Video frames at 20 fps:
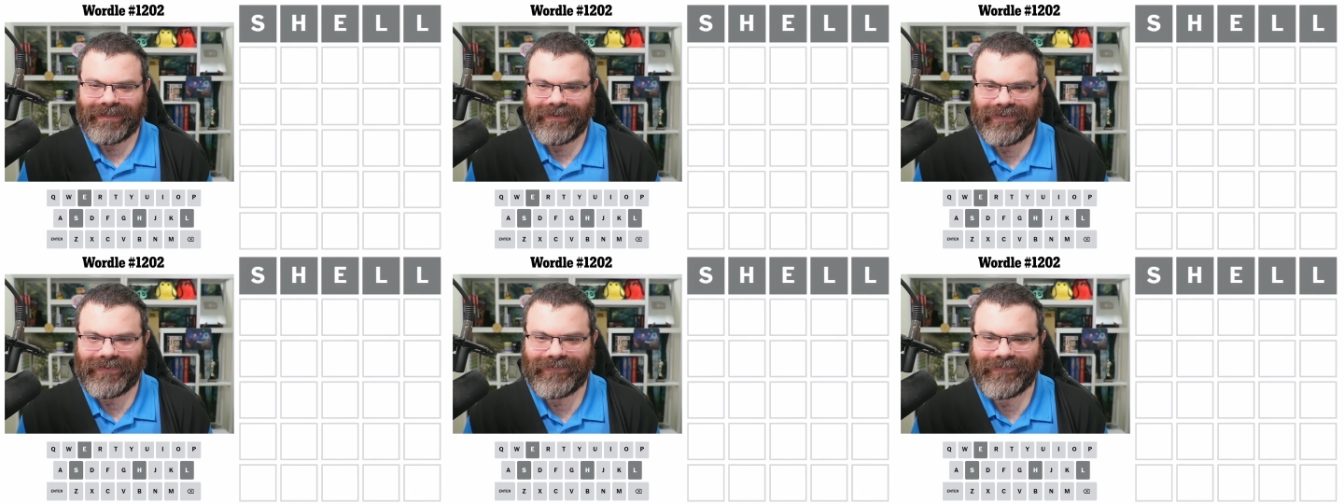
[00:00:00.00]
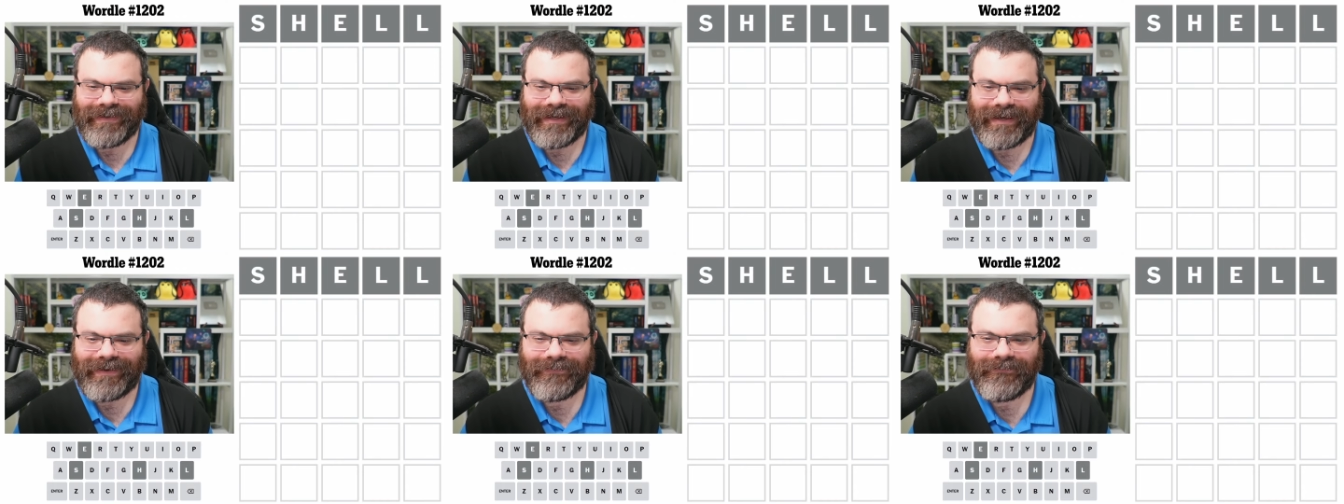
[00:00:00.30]

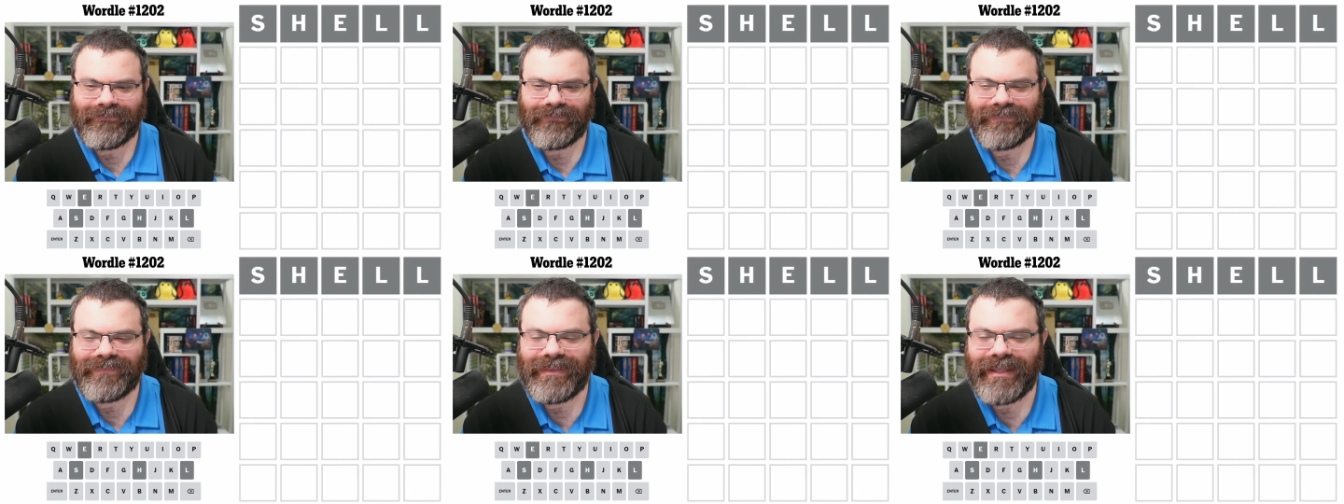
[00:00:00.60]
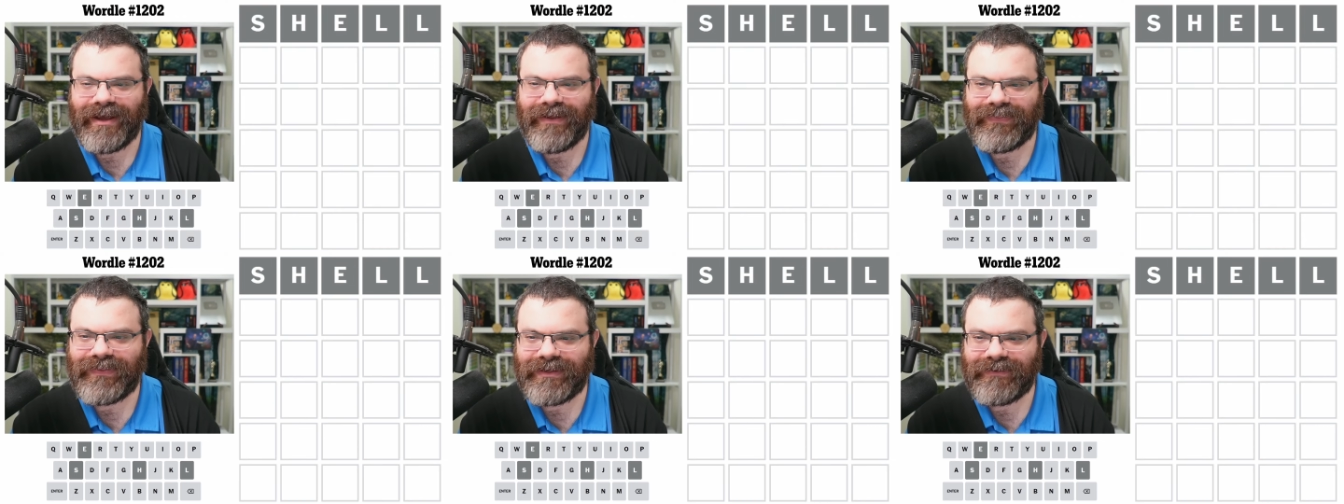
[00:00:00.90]
Okay,
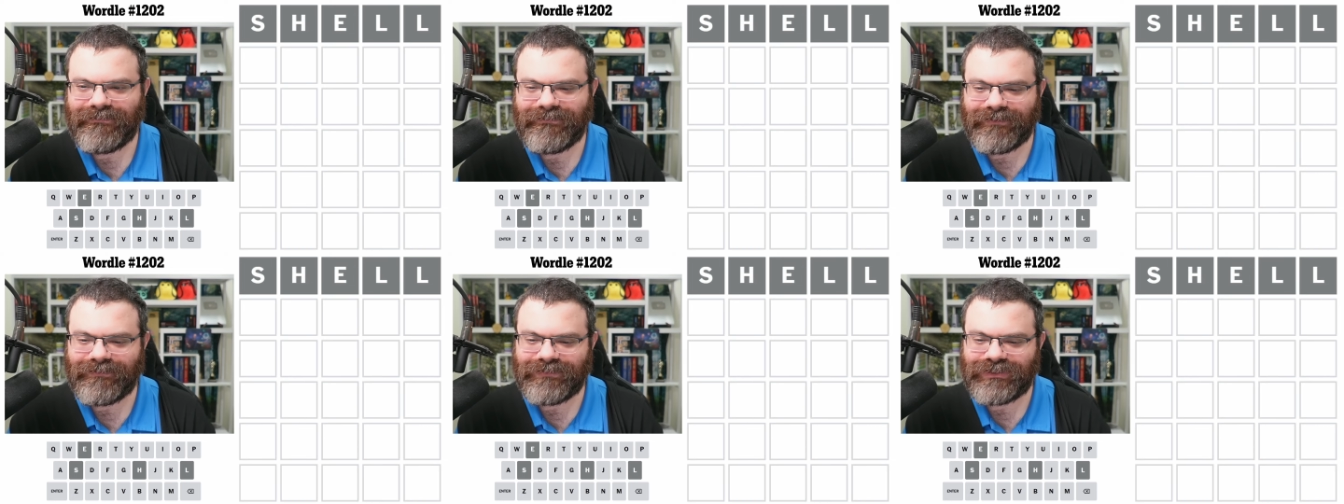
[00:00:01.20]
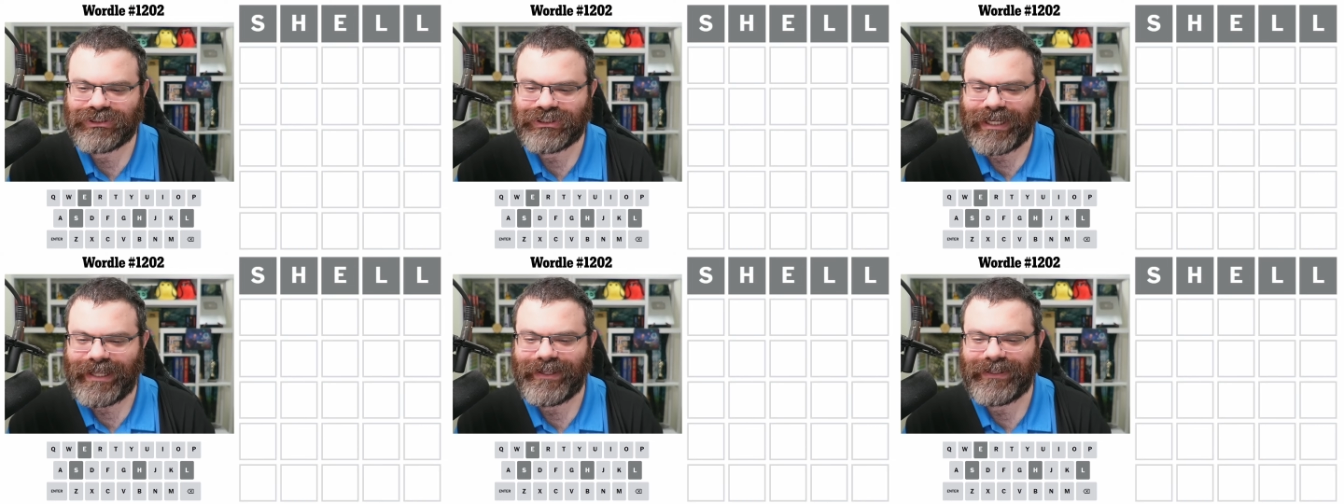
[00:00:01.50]
nothing from
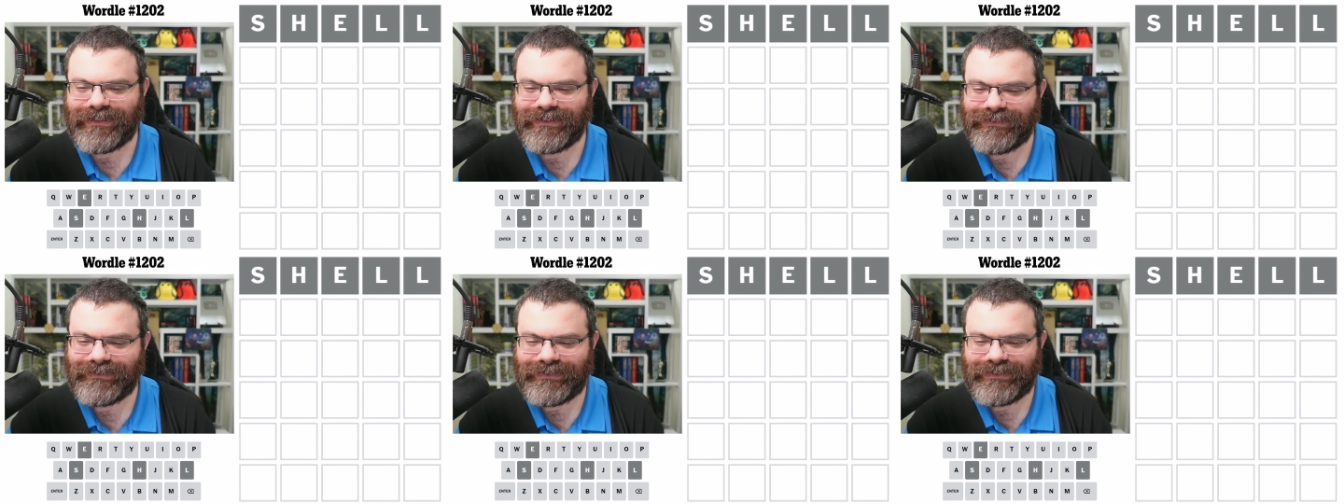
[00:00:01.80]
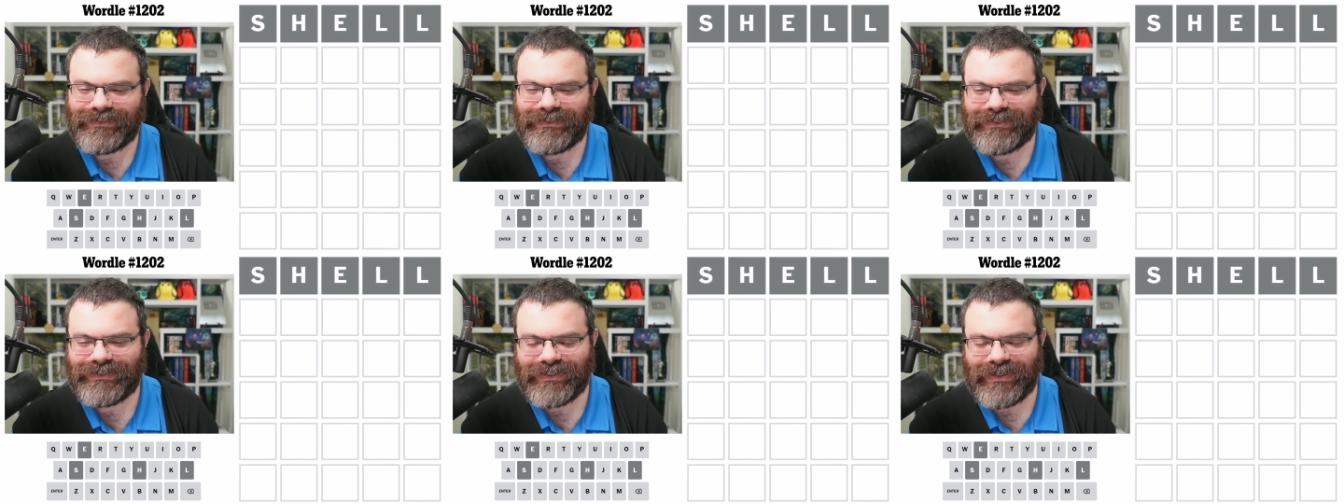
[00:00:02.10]
shell.
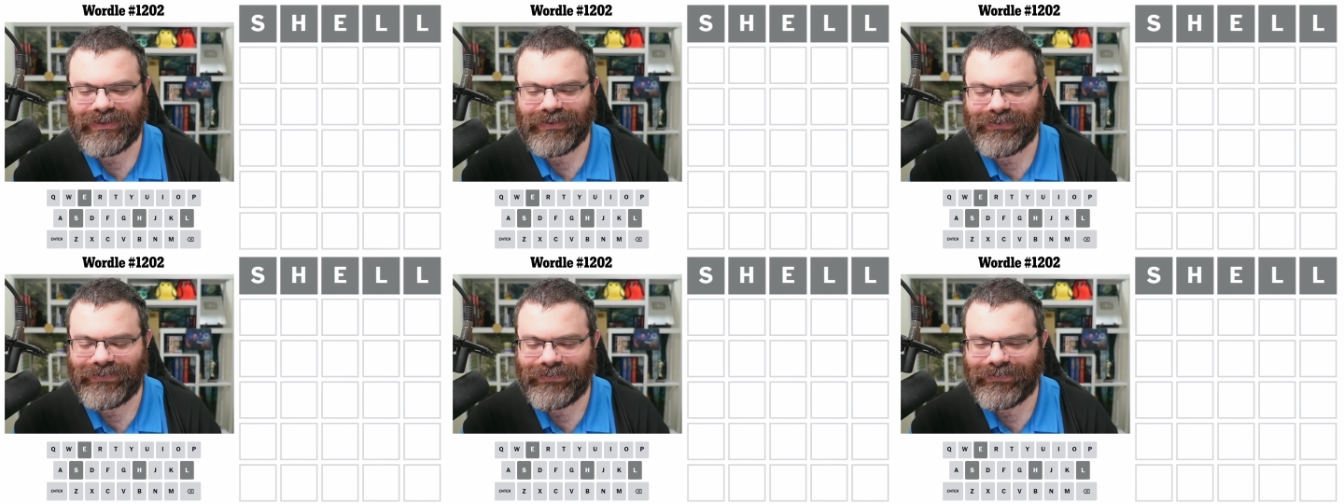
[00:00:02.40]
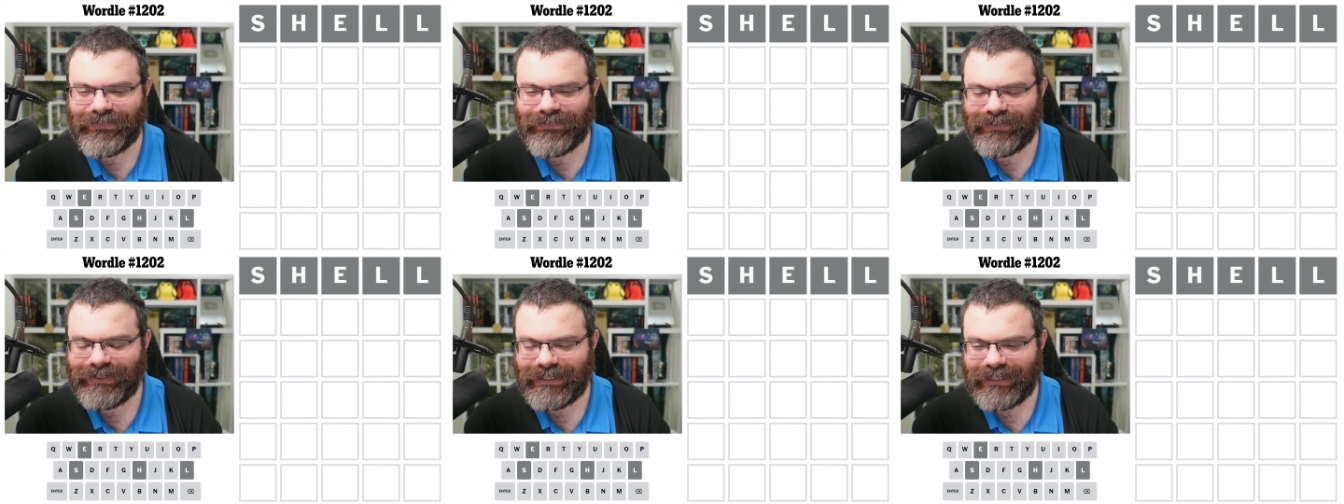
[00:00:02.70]

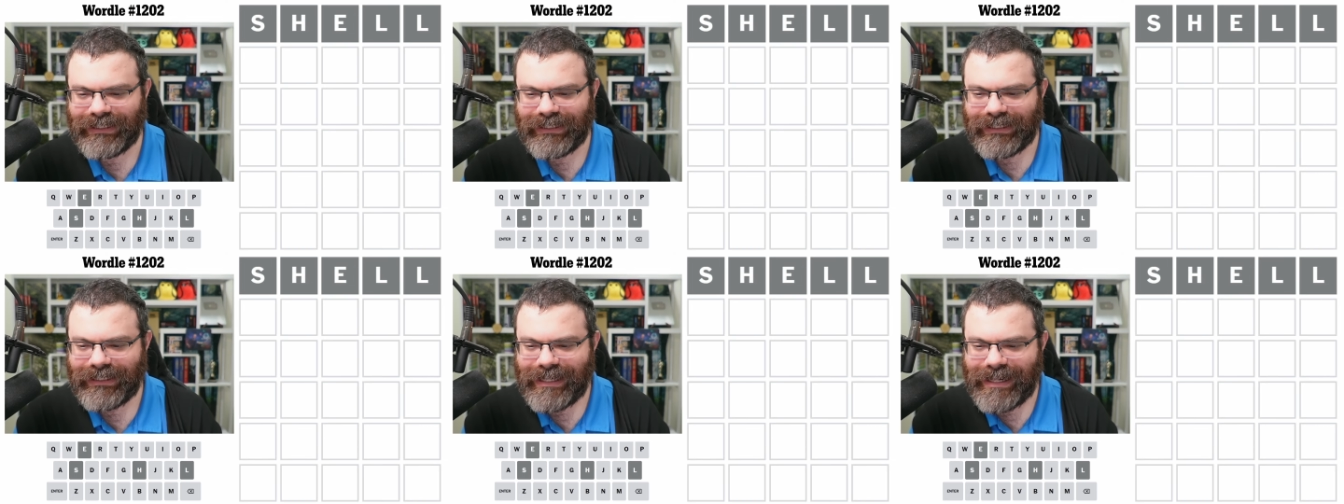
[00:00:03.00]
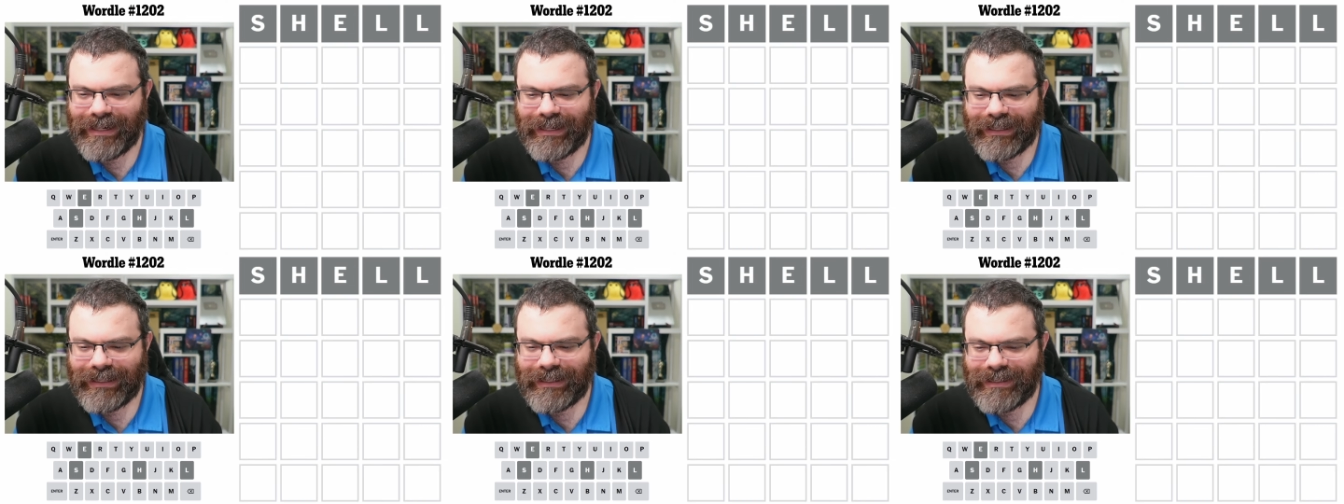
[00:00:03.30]
So,
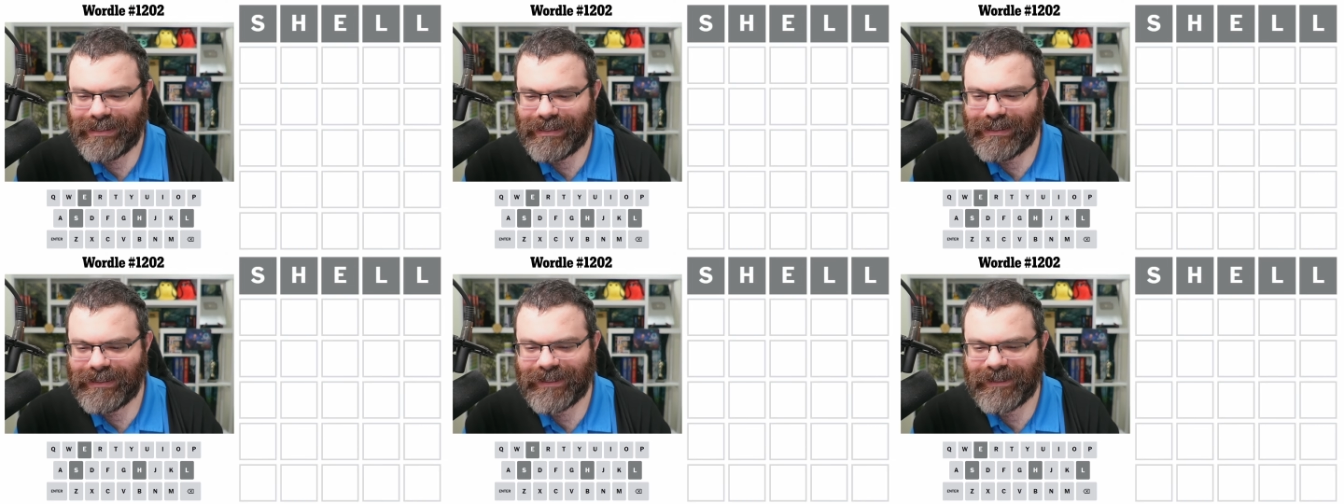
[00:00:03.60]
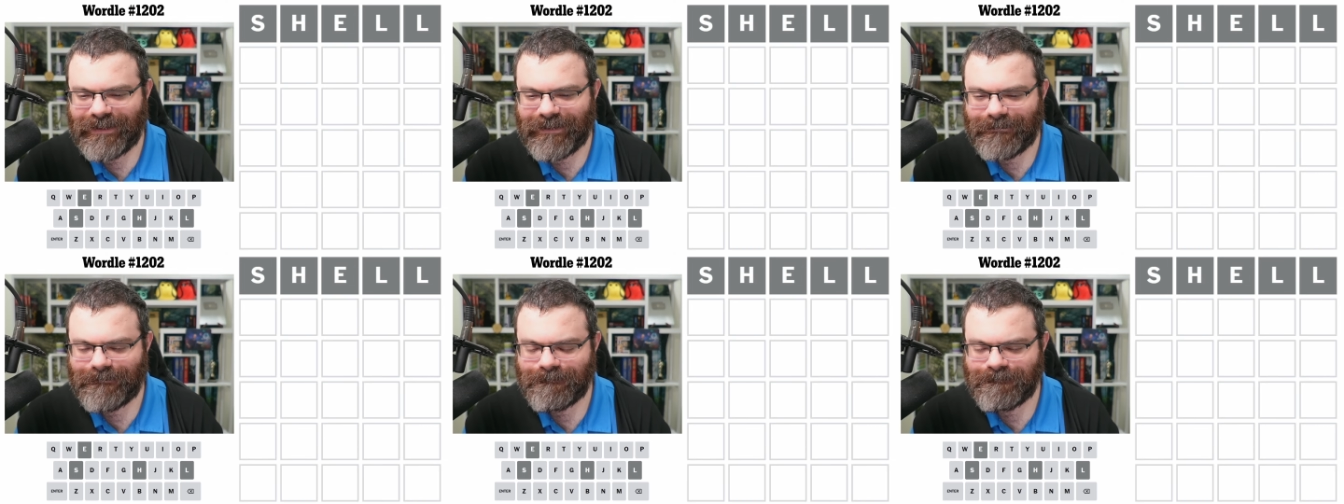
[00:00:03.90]

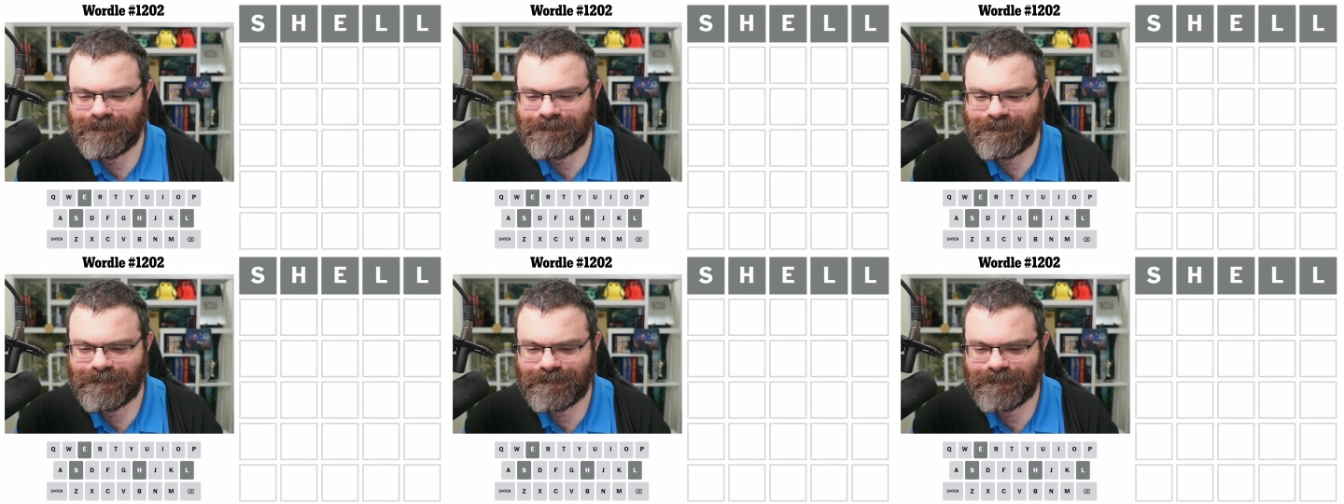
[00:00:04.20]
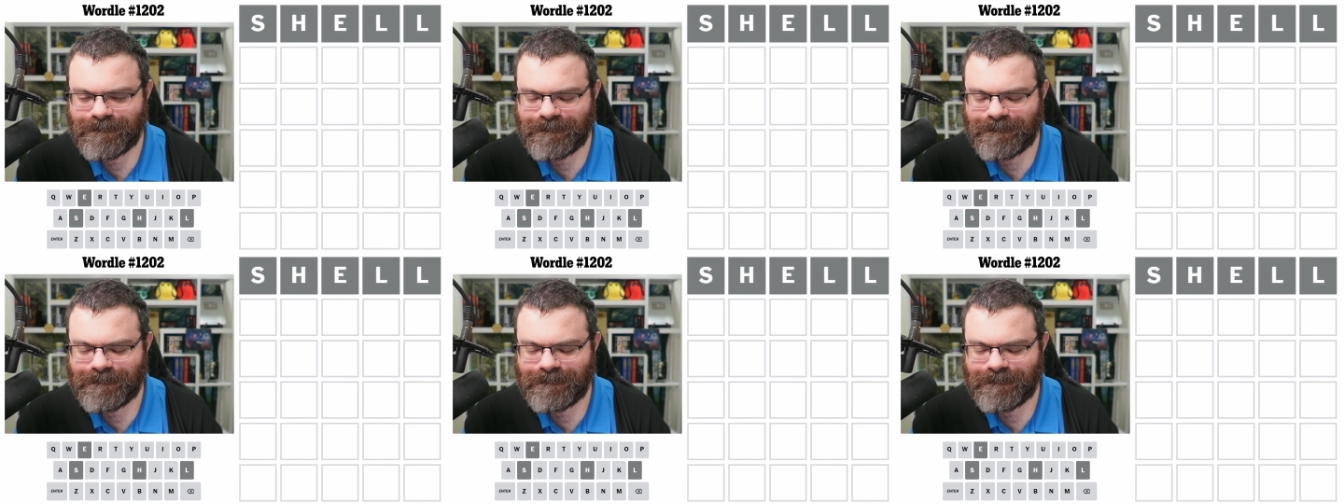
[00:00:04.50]
um,